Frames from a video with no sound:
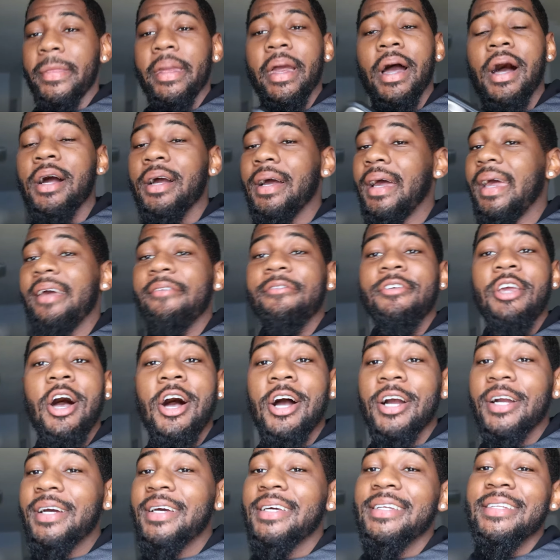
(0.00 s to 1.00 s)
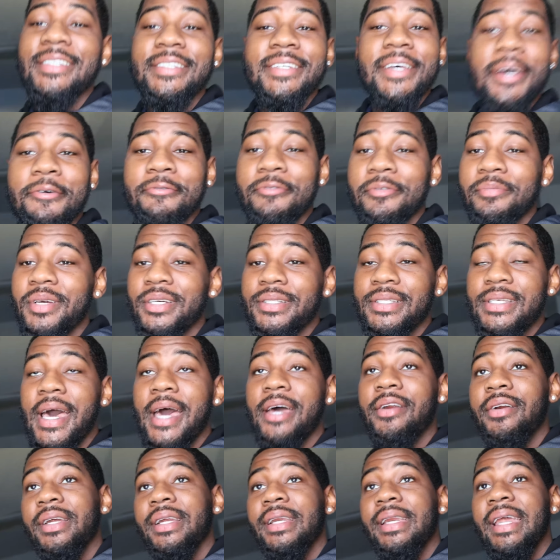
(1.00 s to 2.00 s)
Y'all, if y'all couldn't tell from the
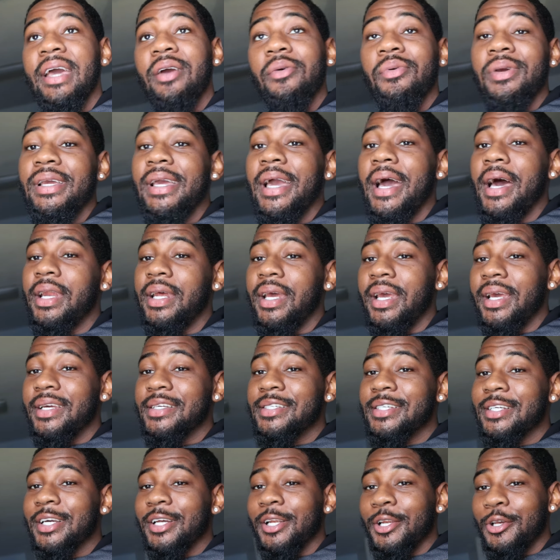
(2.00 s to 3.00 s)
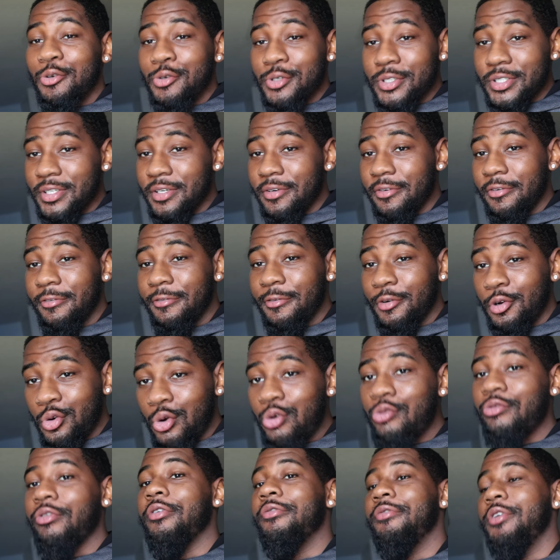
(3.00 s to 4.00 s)
title today, we got an exclusive
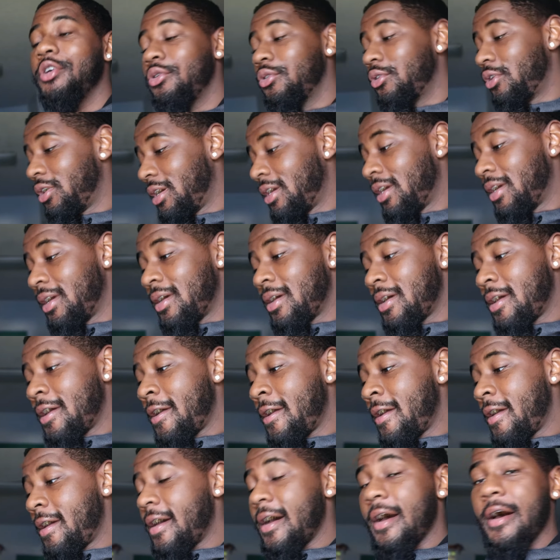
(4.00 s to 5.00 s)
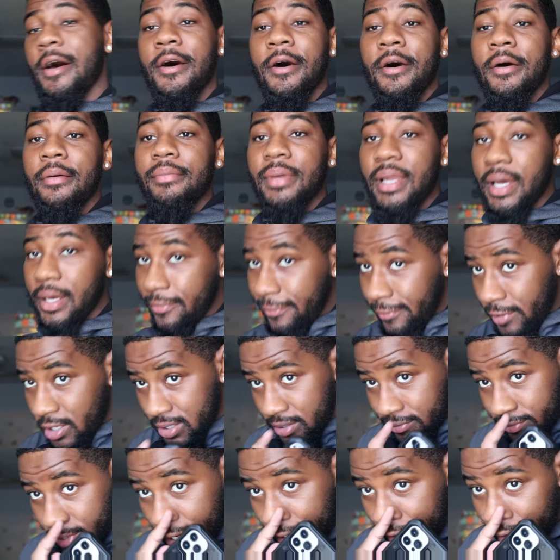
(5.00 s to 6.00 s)
food review. Um, now,
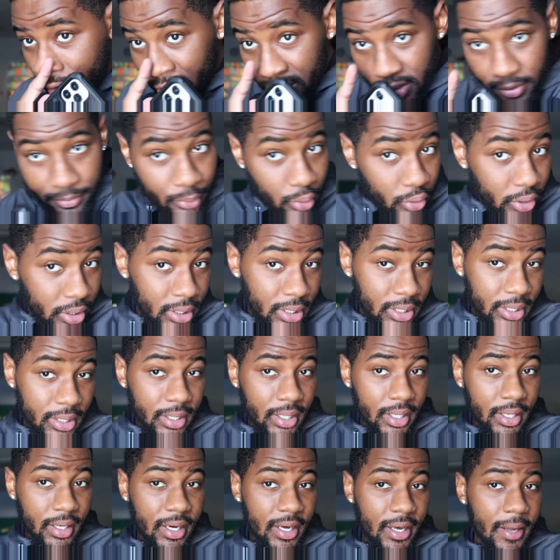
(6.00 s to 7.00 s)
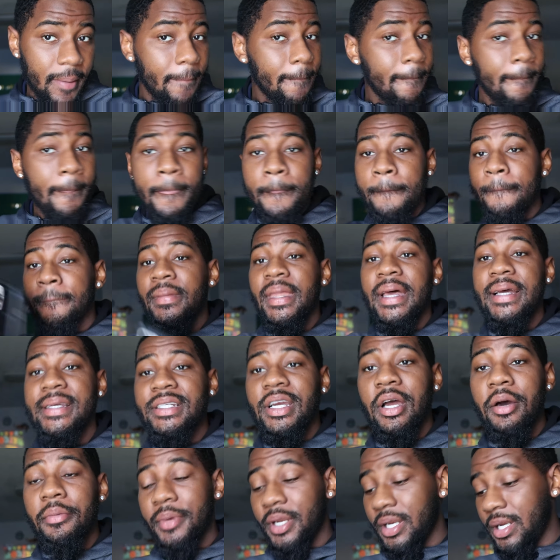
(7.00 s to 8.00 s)
first of all, I know your boy need a cut. That's
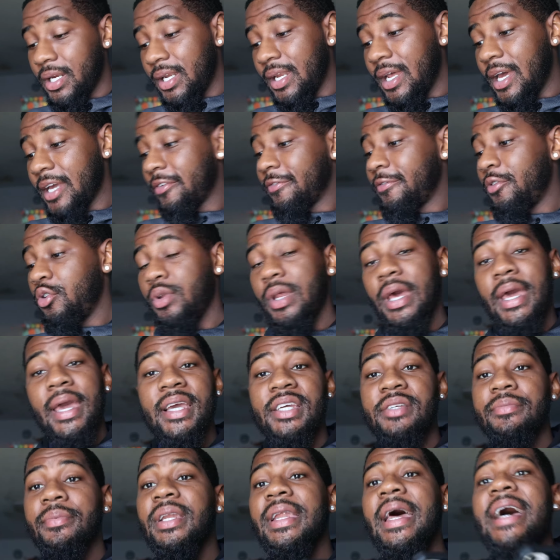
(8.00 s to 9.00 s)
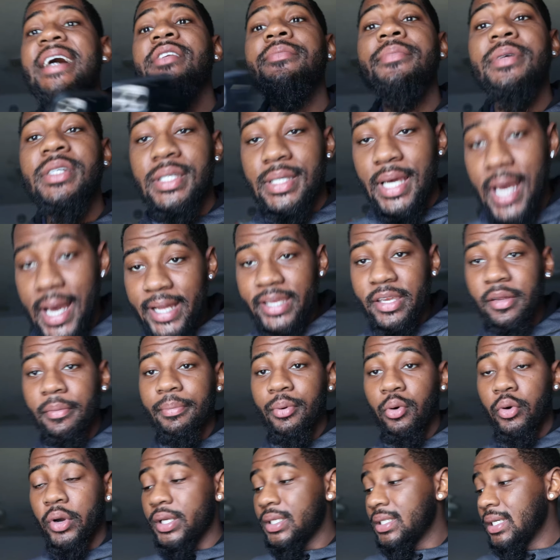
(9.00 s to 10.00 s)
coming in the next few days, but that's beside the
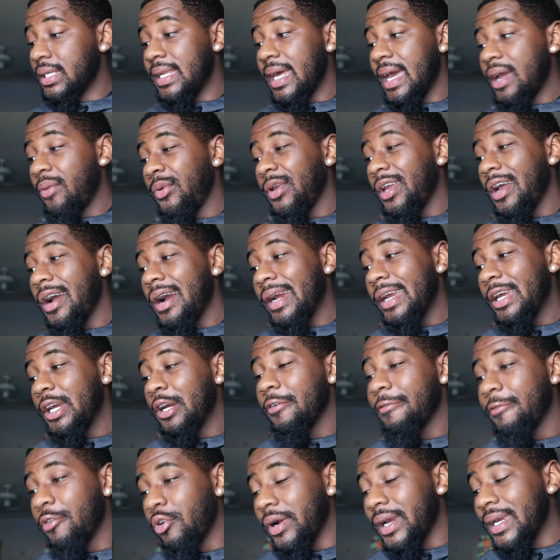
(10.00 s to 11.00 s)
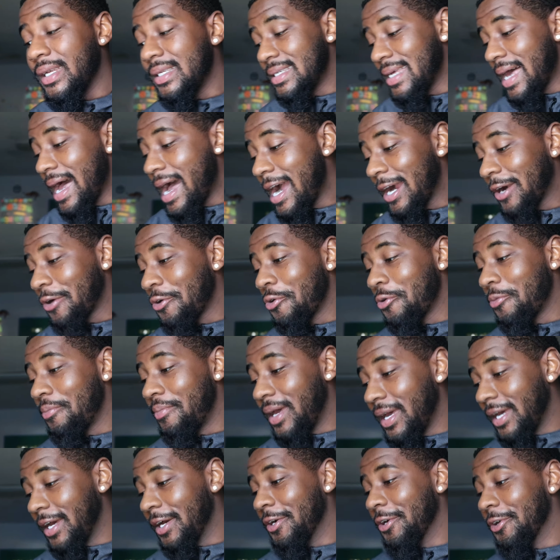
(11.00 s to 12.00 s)
point. Today we are here for a Taco
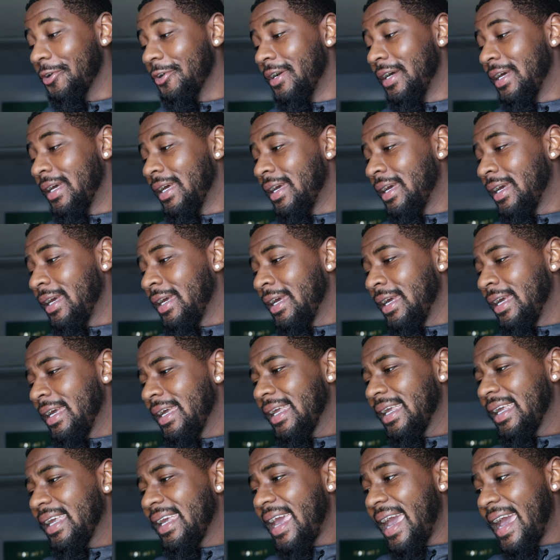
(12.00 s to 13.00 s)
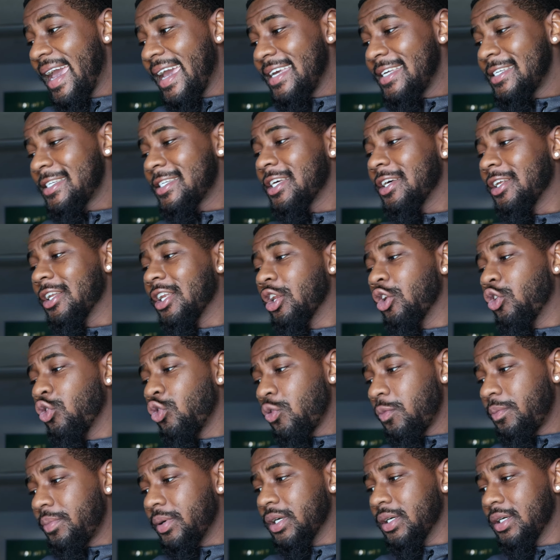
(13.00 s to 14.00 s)
Bell
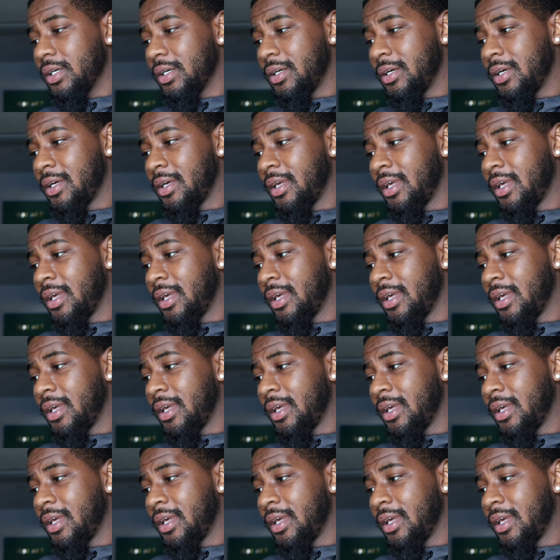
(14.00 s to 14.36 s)
Quesalupa